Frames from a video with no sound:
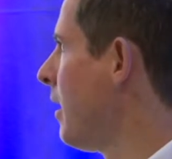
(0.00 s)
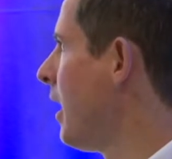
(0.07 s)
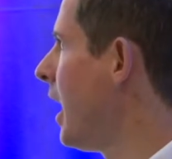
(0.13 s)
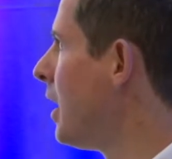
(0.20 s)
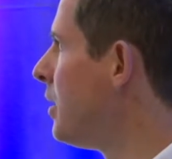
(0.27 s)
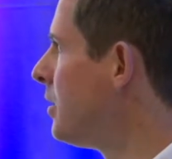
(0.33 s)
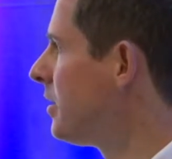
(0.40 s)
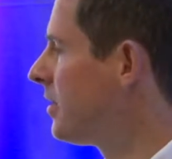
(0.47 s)

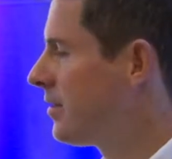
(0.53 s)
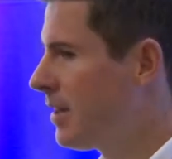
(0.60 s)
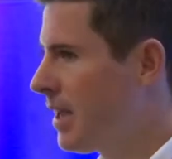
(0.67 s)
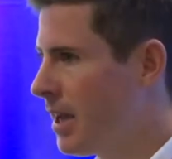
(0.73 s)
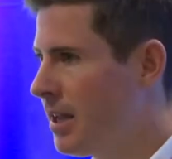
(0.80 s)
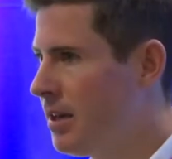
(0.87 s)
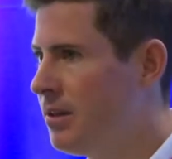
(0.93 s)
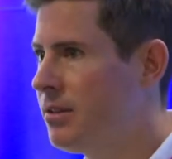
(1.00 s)

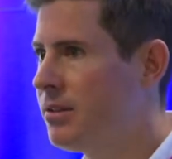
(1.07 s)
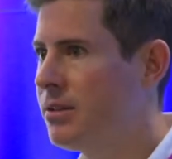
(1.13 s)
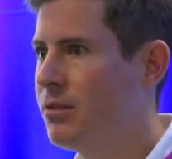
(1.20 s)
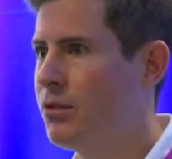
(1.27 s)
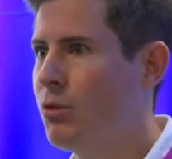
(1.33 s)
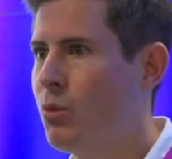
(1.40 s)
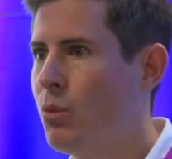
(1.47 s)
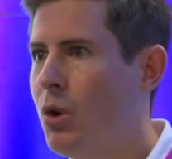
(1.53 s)
understand
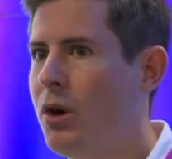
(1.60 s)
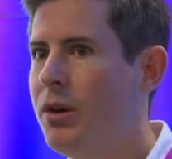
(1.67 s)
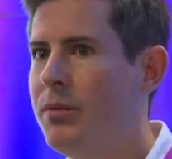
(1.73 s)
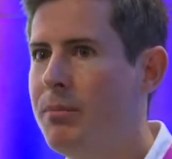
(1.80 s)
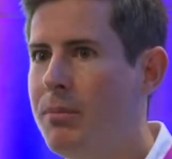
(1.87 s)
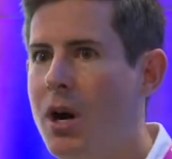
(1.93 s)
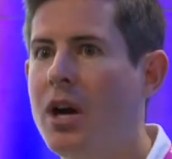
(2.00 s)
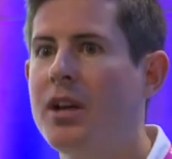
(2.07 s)
what
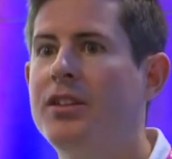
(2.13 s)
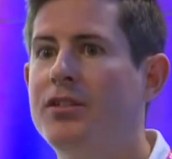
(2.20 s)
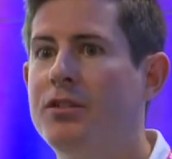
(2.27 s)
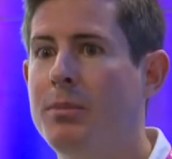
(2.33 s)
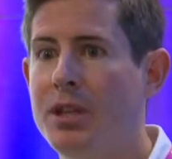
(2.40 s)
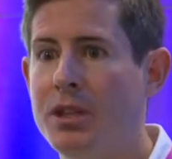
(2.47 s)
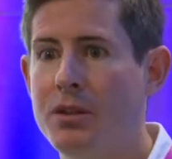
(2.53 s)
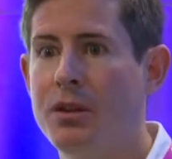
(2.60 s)
marketers have
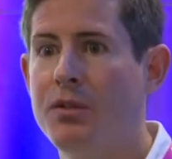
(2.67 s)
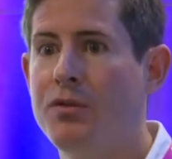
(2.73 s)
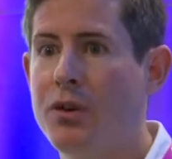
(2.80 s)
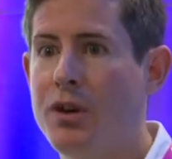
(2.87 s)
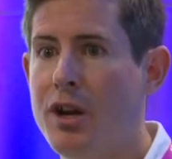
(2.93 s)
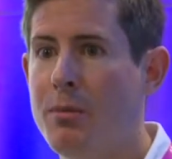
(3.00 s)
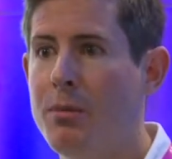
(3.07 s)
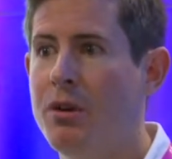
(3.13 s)
been doing for a
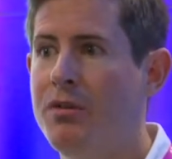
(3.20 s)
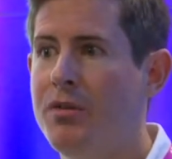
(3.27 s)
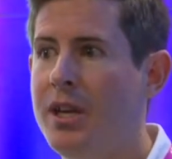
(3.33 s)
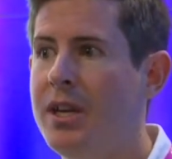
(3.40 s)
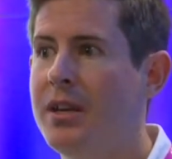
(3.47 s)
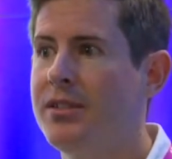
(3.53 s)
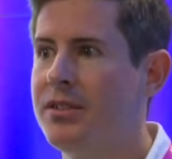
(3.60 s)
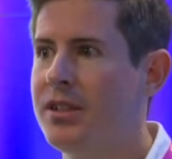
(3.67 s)
number of
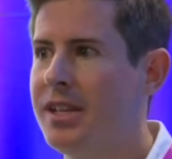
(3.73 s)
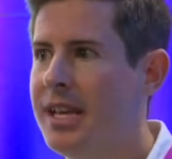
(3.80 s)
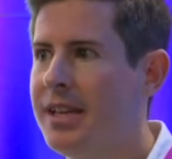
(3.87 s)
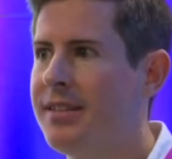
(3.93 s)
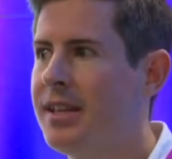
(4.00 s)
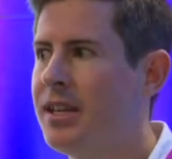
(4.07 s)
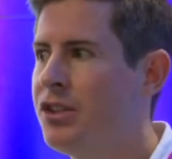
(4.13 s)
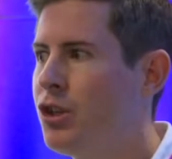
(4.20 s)
years to
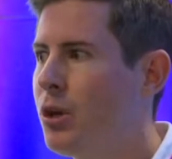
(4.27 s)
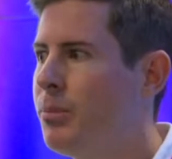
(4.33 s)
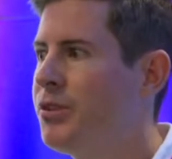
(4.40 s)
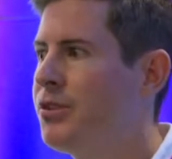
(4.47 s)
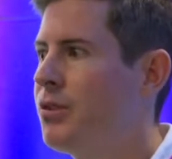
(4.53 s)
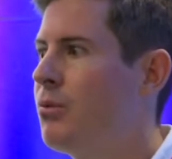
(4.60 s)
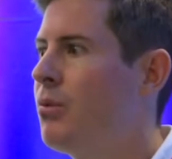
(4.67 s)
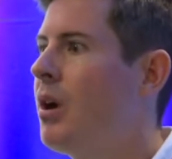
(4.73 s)
get their jobs
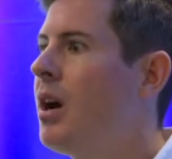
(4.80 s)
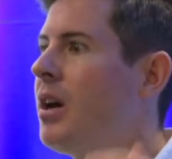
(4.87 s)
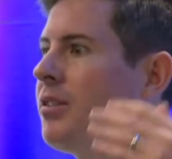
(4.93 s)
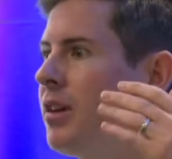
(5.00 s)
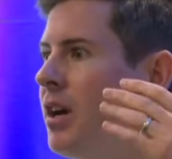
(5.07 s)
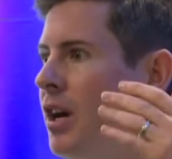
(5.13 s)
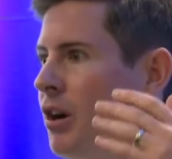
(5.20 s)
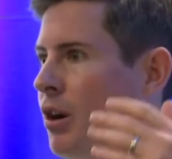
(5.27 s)
to rise
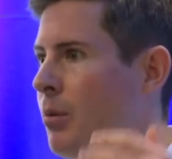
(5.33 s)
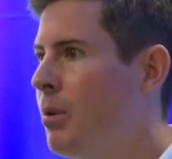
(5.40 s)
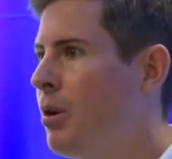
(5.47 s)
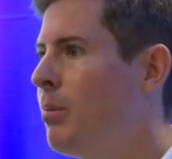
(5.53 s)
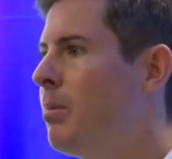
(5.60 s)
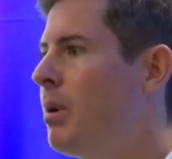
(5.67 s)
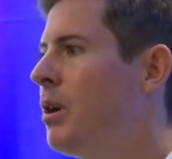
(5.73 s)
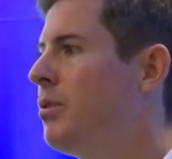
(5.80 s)
higher up
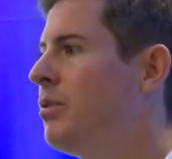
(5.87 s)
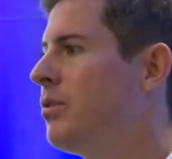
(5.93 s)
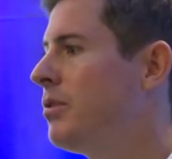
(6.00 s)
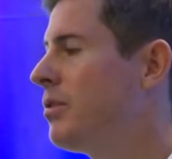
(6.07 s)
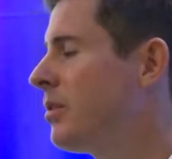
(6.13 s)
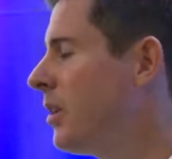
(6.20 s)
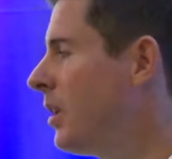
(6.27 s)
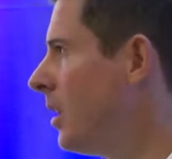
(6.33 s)
on
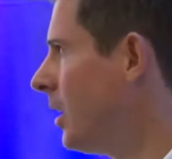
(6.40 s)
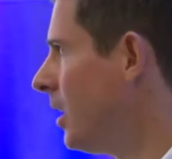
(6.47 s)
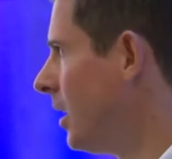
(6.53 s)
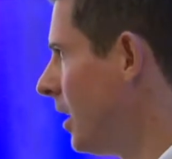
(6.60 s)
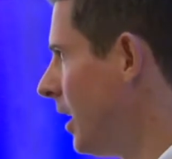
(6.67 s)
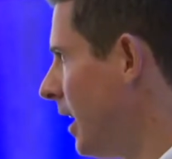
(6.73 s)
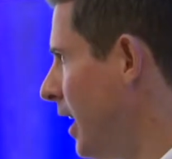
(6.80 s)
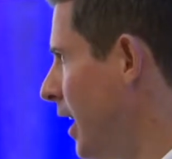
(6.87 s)
posts.
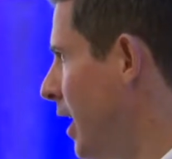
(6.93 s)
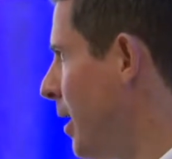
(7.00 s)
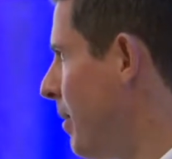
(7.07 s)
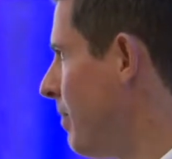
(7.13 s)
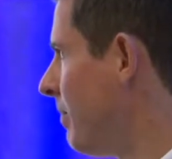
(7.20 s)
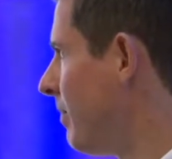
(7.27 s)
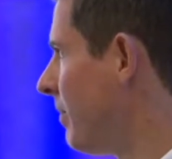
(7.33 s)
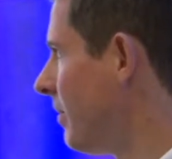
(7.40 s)

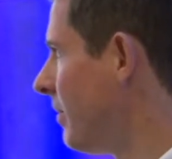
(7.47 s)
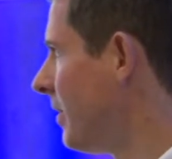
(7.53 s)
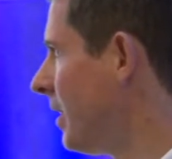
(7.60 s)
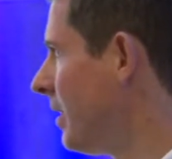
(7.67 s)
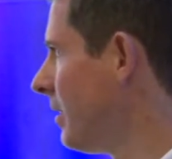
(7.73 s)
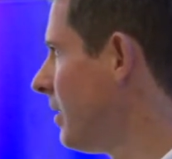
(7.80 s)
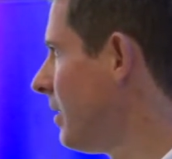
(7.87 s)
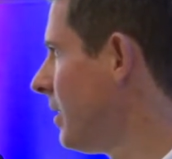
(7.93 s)

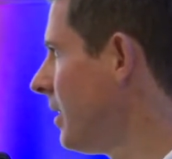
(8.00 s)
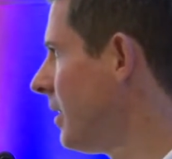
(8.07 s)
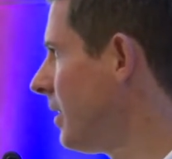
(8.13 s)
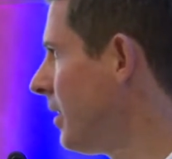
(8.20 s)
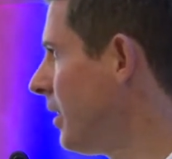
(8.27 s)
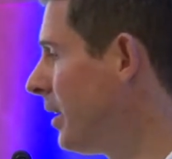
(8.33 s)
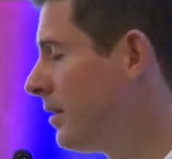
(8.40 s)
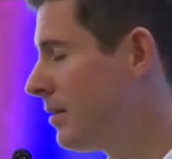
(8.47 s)

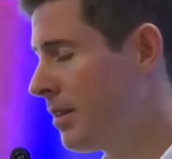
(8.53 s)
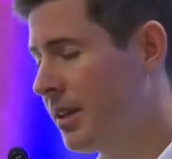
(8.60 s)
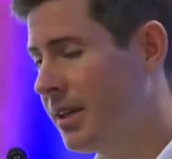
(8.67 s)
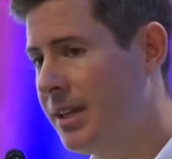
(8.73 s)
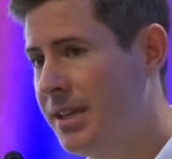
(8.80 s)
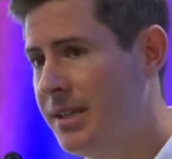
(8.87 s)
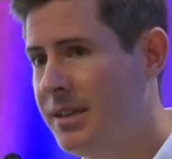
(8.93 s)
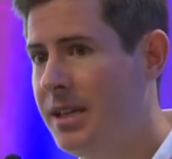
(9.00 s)
The things
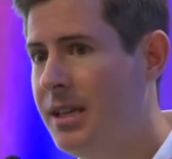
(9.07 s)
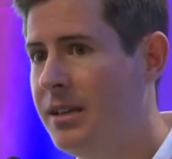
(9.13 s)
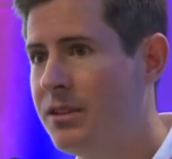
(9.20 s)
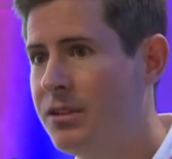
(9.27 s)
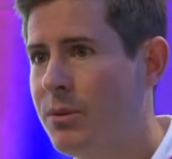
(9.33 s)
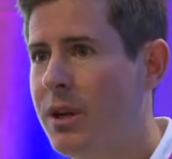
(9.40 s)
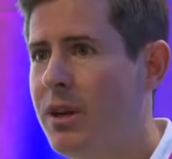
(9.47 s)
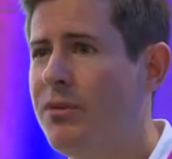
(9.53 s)
like Indeed
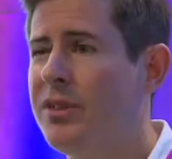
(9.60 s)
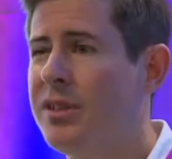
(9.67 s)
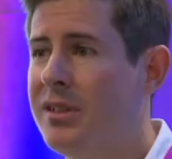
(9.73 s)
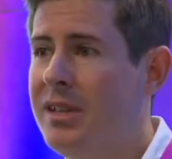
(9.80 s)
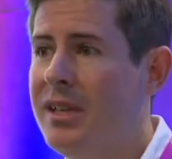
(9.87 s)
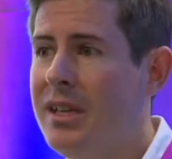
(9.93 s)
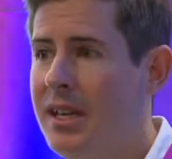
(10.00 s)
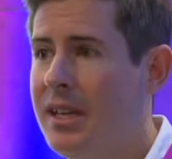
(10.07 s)
as well,
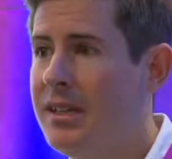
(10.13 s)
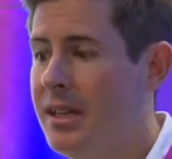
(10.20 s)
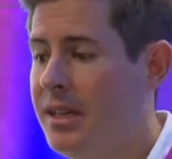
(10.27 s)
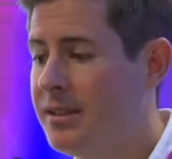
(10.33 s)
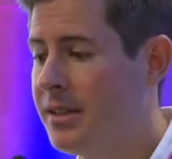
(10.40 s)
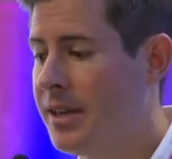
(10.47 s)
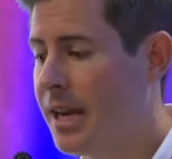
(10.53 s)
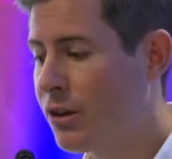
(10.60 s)
obviously
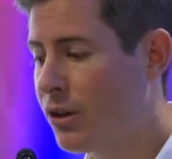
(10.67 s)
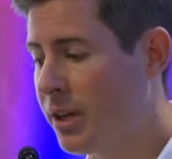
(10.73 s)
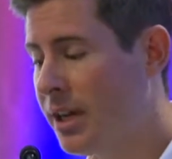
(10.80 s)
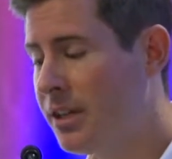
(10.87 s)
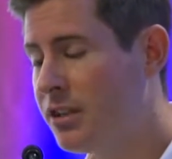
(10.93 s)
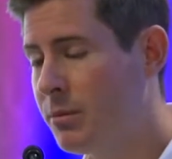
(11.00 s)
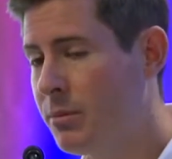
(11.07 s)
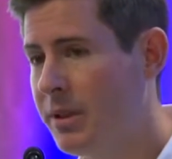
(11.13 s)
it's an
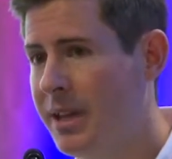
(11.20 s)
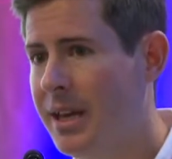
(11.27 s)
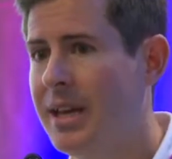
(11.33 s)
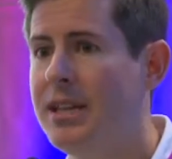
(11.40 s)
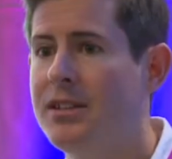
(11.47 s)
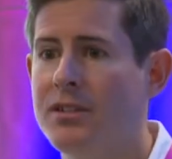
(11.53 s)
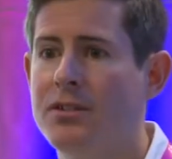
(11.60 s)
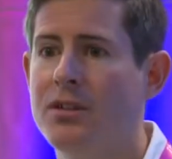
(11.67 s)
aggregator, but that
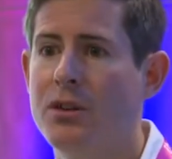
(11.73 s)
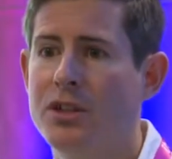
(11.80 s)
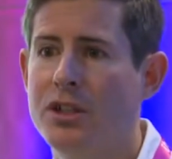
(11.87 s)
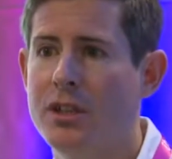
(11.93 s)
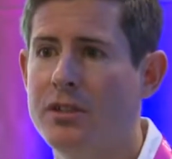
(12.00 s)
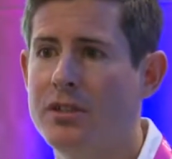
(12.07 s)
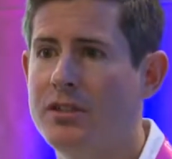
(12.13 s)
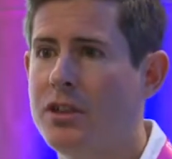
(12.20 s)
is a search
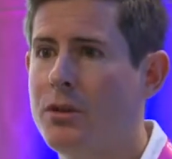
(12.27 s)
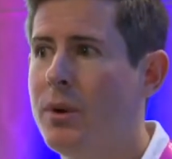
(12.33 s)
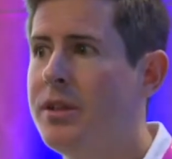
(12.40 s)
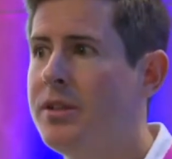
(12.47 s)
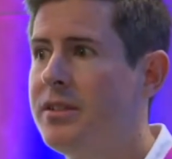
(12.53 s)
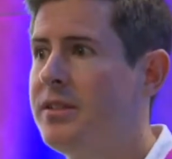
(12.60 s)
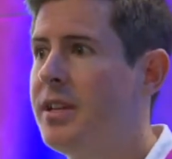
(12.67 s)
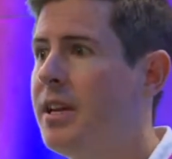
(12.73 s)
engine, so
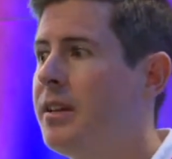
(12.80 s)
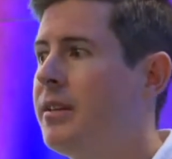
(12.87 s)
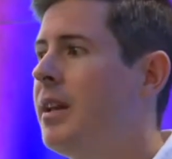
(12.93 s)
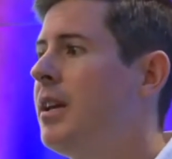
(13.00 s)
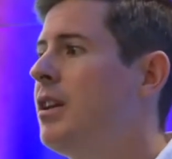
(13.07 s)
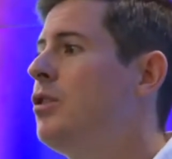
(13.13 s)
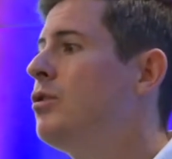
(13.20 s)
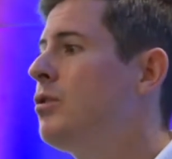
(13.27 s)
understanding
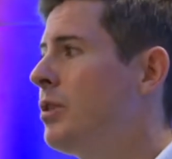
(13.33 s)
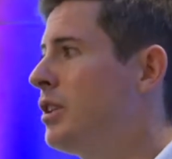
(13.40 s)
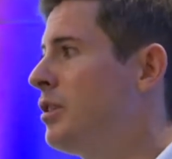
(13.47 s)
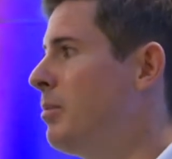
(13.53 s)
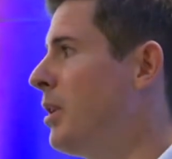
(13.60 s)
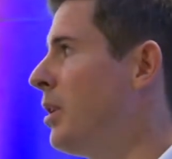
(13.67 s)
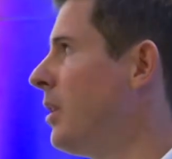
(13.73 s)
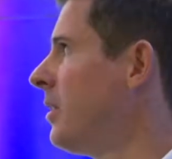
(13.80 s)
that user
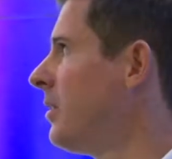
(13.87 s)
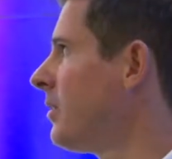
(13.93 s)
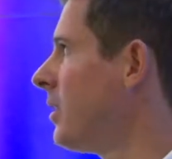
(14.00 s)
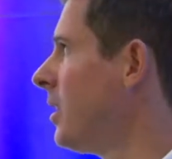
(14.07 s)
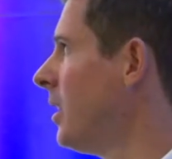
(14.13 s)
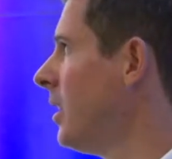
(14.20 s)
experience.